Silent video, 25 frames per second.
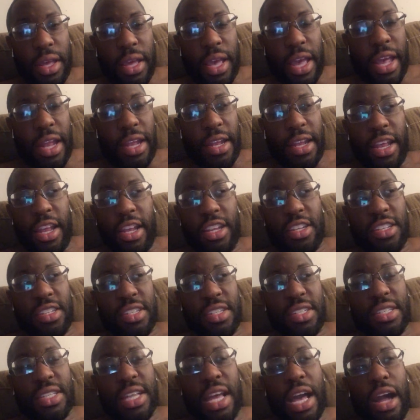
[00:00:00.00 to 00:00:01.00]
and didn't
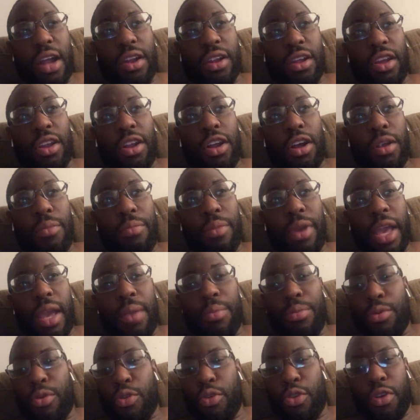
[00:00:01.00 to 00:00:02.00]
just sound good on
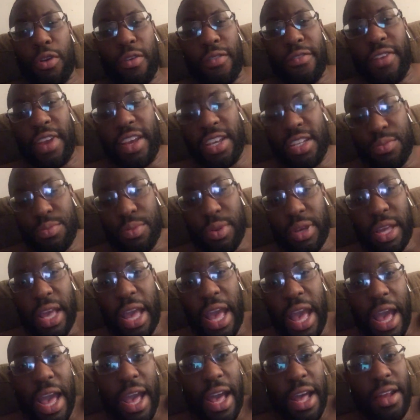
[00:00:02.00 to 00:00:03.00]
paper or a
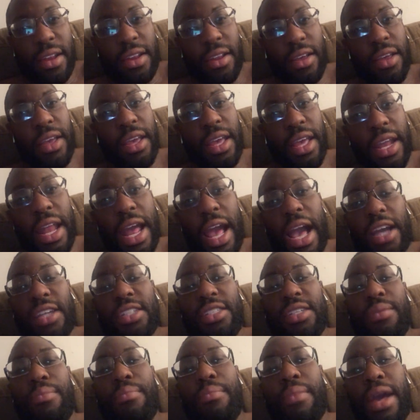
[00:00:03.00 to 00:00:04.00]
Facebook ad. It
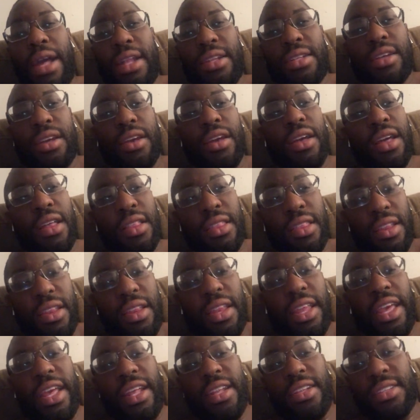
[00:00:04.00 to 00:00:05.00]
actually met the
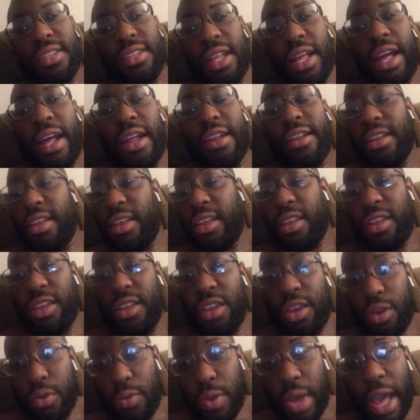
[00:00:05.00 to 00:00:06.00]
needs that
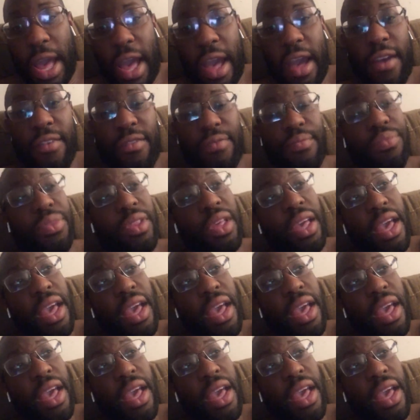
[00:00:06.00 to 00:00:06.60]
you have.